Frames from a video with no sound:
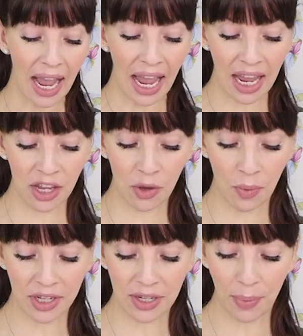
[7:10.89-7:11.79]
and you
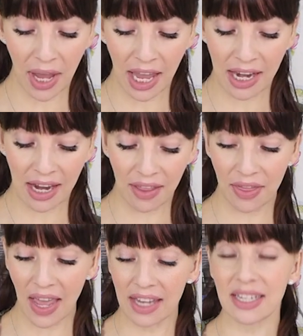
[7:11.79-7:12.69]
want a pen
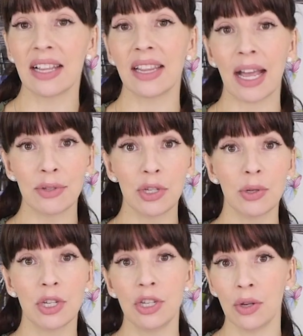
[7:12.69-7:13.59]
that allows
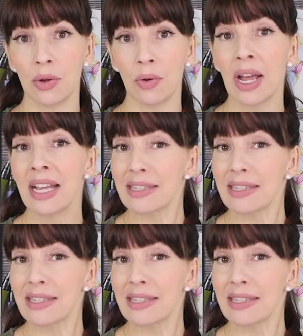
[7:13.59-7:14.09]
you to do